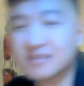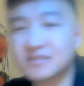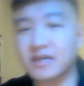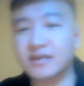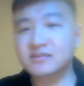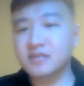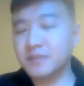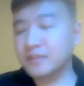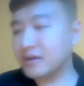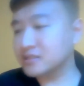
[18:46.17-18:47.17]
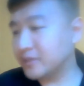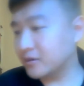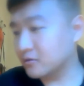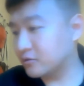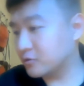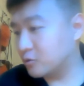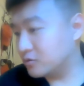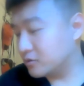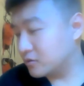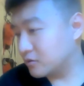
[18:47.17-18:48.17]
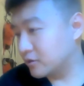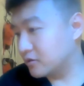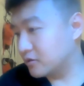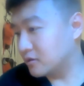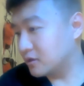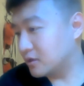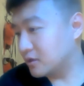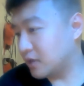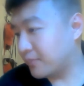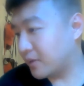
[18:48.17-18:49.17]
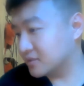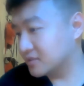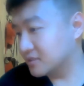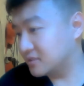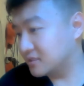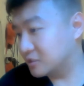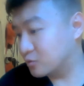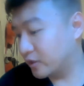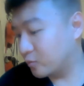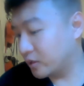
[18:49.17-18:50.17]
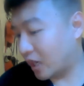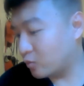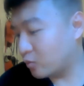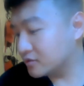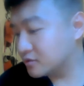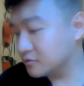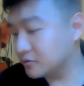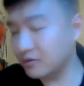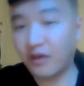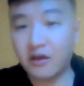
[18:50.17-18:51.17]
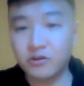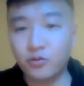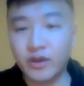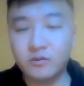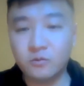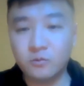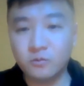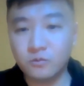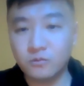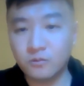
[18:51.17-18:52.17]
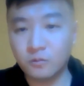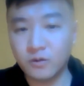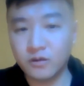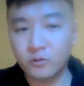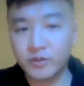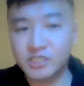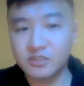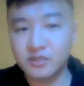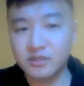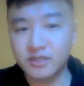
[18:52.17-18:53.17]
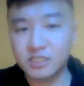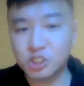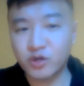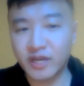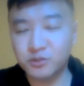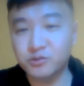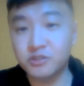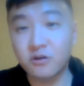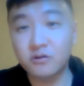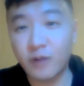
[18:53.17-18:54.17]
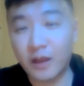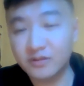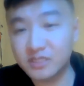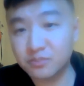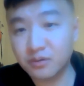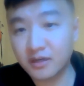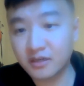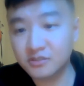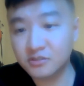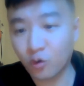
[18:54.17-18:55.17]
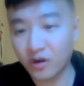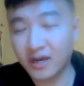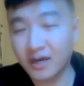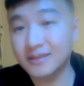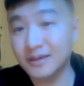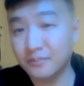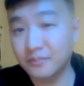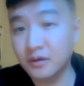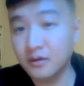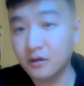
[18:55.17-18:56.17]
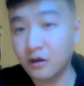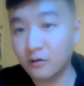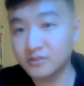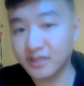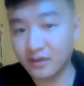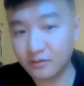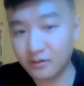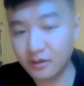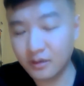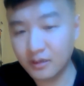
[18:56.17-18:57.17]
I guess coming back to my earlier hypothesis is I'd want to evaluate whether we should try to turn around these products or cut them altogether.